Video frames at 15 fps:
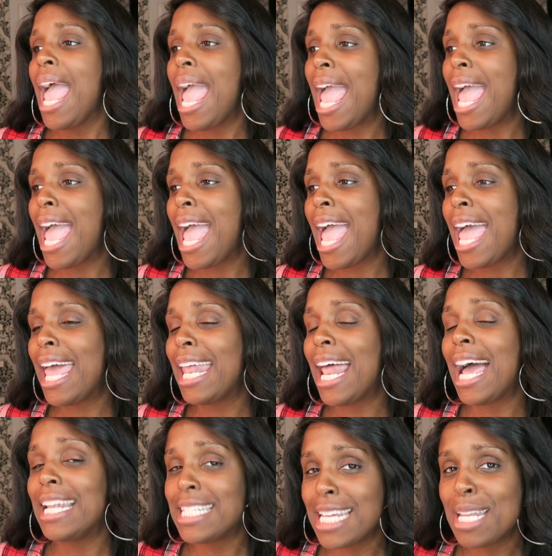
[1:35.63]
and
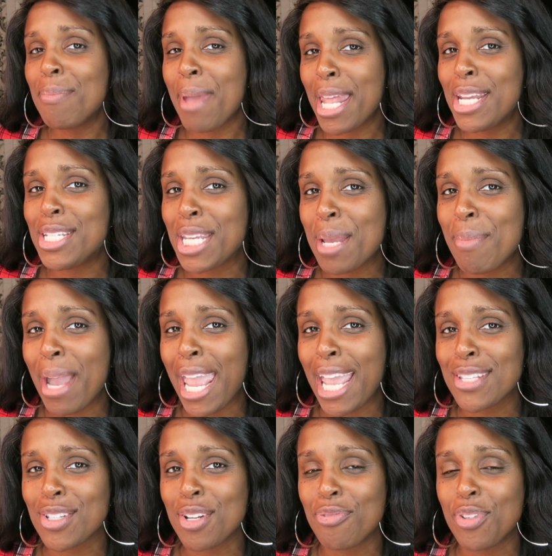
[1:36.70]
I did manage to get my
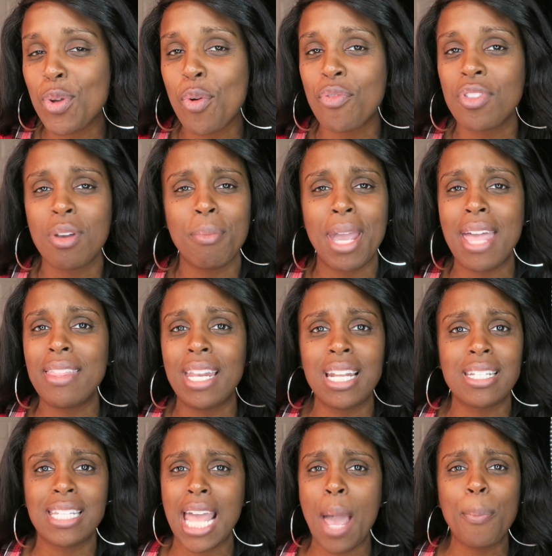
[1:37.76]
hands on a few of them and then
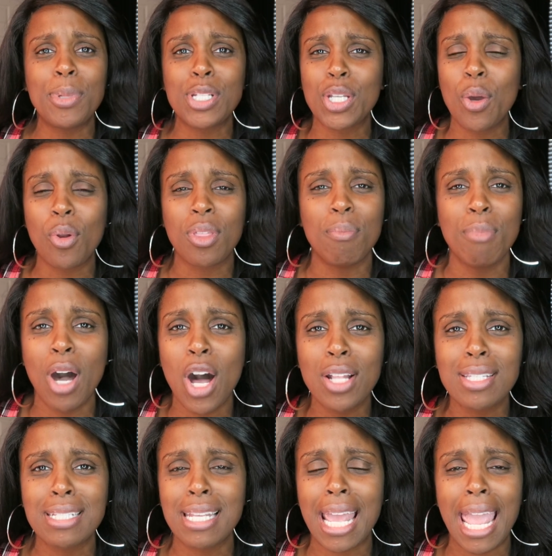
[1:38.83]
I just happened to go to the
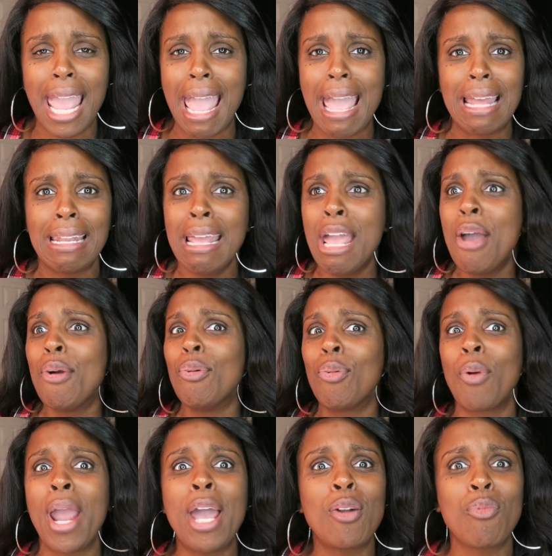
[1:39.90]
mall today and
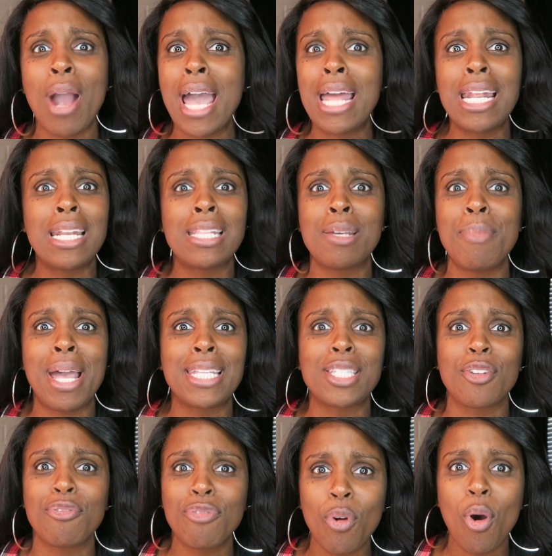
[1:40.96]
ran right into them at
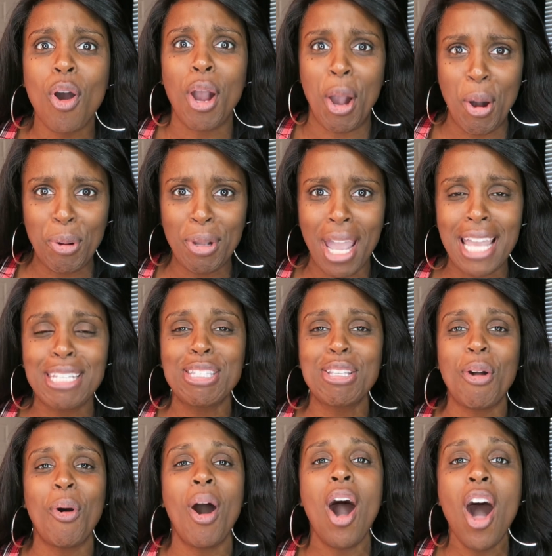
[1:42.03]
Sephora, okay?
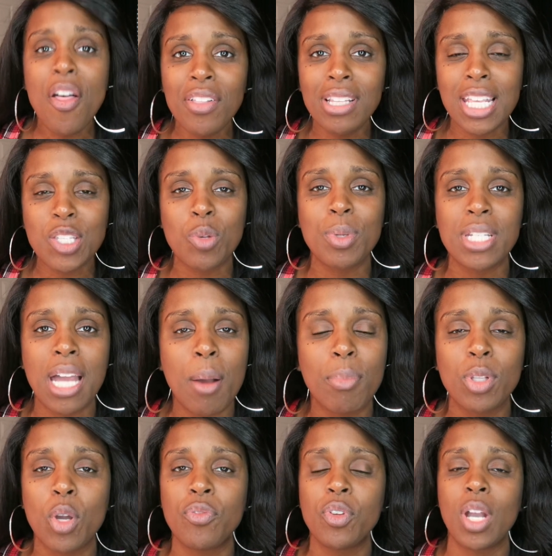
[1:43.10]
So all the links will be down
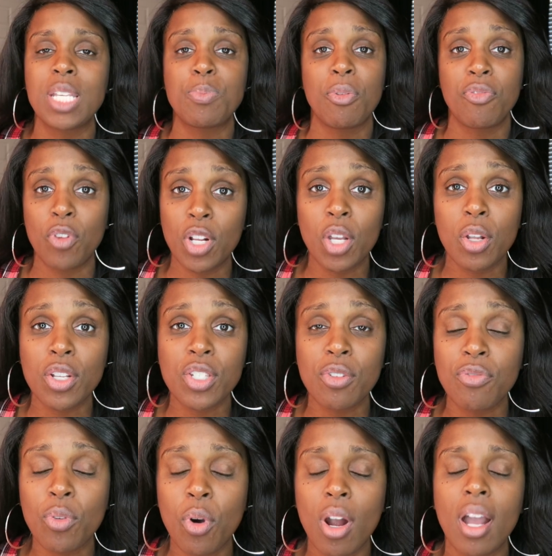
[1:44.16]
below if you guys prefer to go to
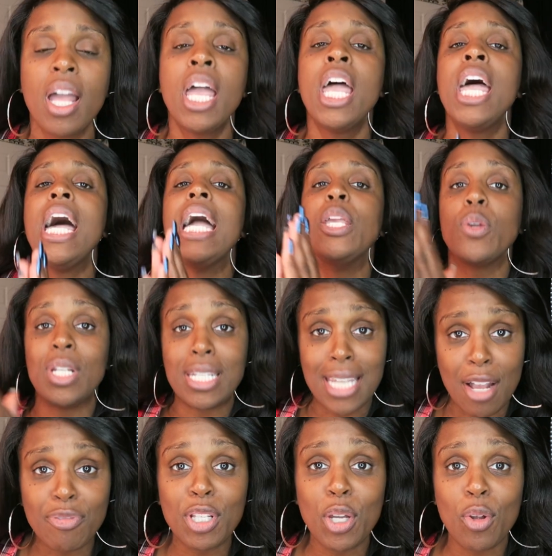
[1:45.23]
Sephora. You can
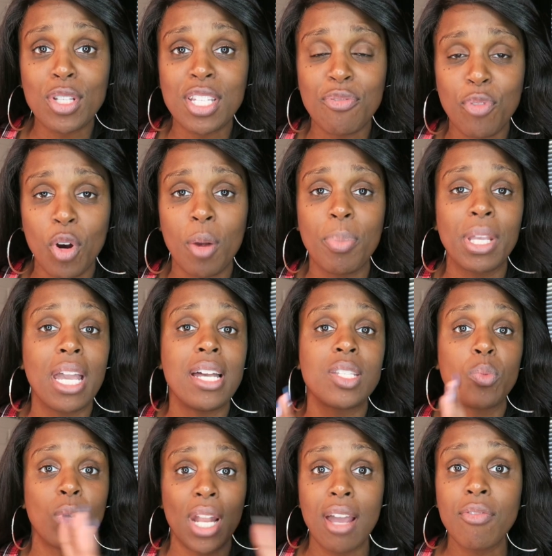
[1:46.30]
definitely go to Sephora
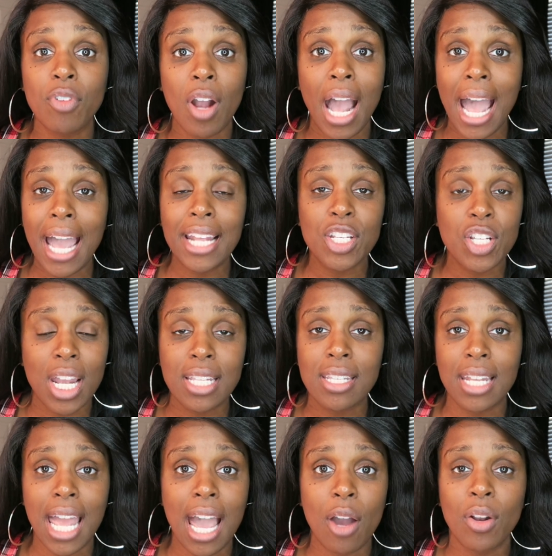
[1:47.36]
because whenever I checked
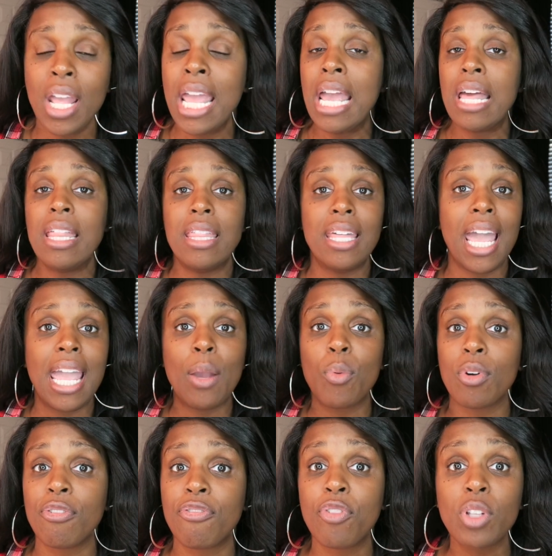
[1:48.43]
it out, they
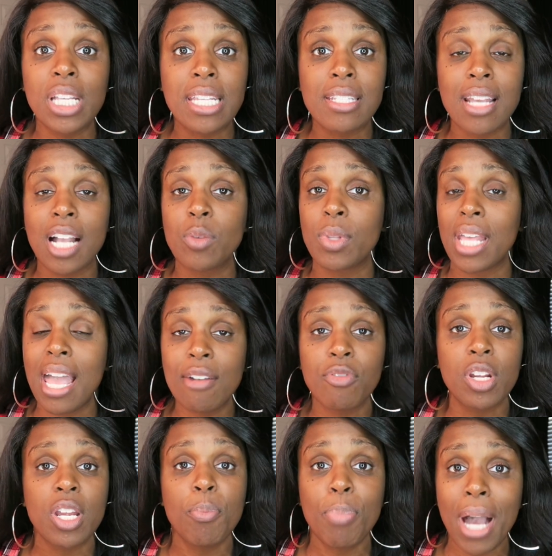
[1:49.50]
were fully stocked with
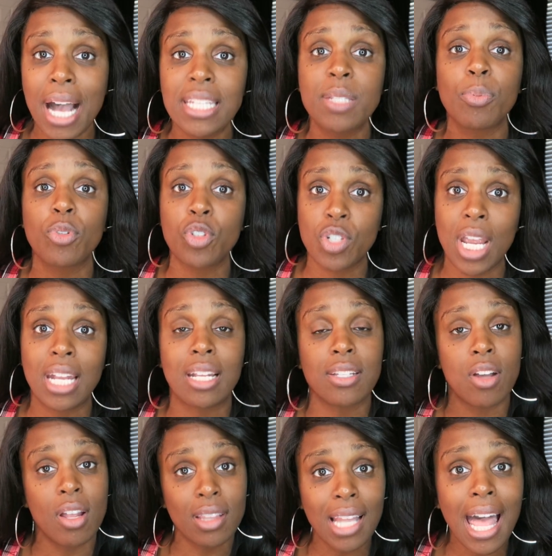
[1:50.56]
every possible shade
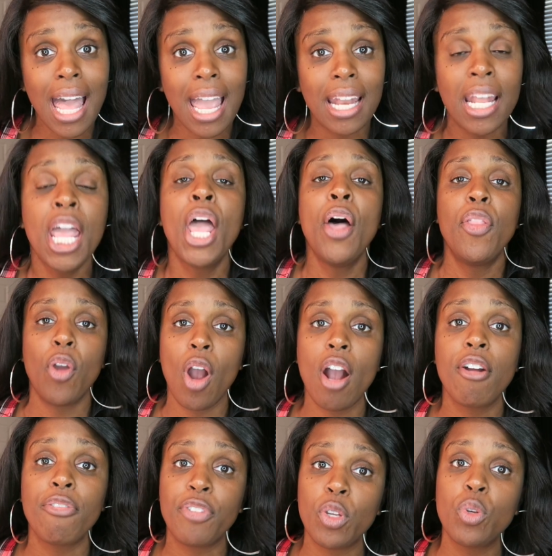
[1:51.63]
because online there
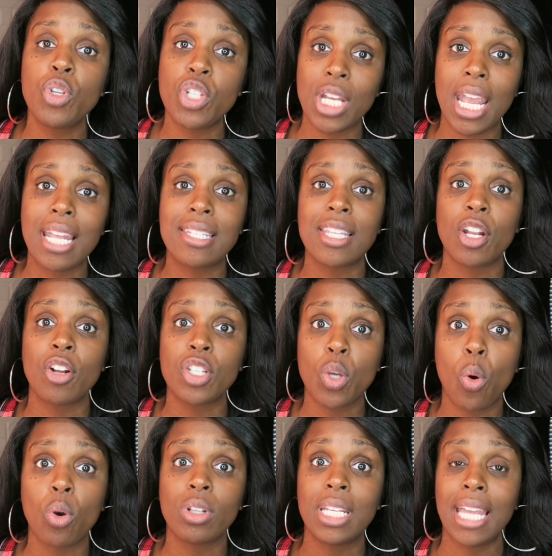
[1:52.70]
are a few shades that are
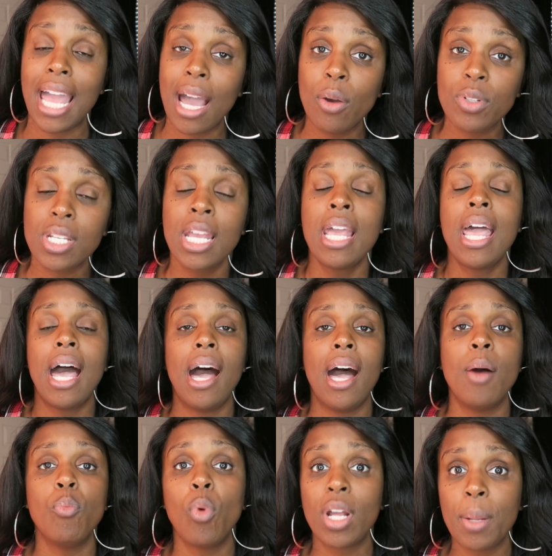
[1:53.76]
totally out.
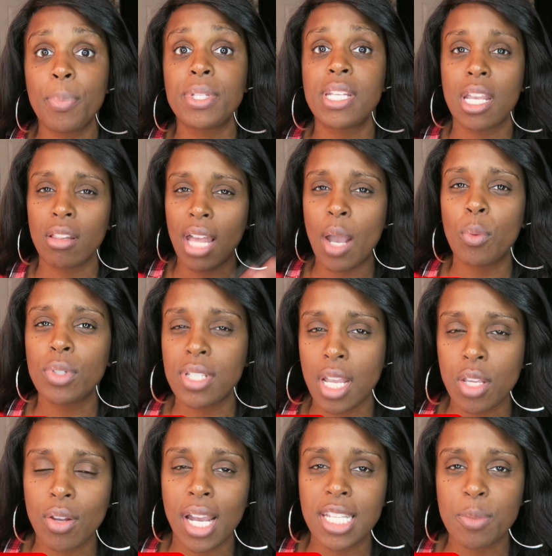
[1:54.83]
Um, one in particular I will
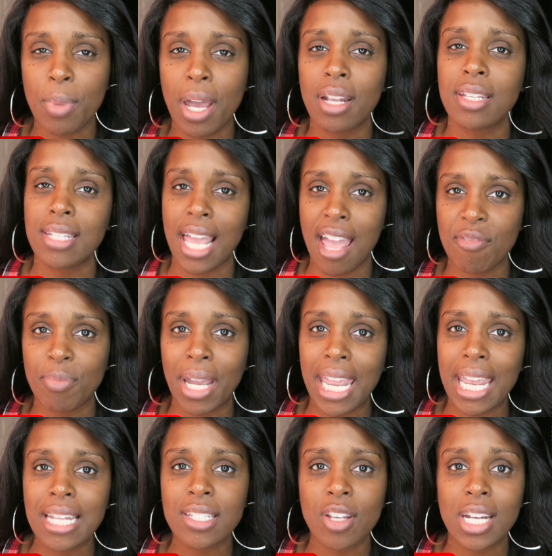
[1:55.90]
tell you guys about because I have my
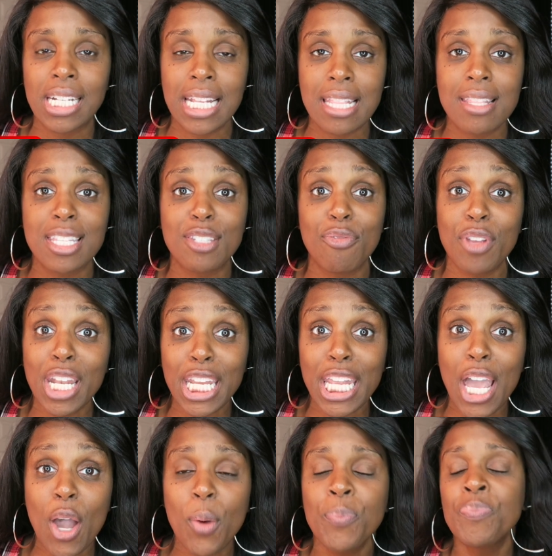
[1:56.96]
hands on it in this video.